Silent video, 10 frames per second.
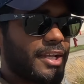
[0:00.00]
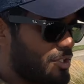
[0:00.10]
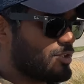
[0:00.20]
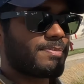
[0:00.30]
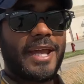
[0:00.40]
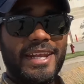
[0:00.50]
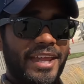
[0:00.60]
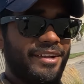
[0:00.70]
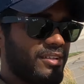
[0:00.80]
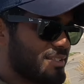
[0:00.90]
used my
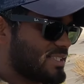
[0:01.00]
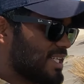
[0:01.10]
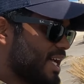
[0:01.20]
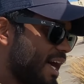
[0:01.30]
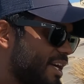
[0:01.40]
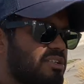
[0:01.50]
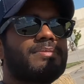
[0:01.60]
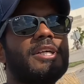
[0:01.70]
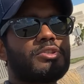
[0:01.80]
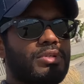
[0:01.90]
nails, I used
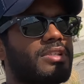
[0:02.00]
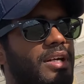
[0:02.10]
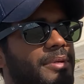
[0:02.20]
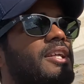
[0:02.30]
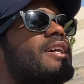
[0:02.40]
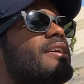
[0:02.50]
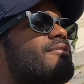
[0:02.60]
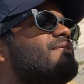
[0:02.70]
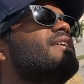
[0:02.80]
my Swiss Army knife.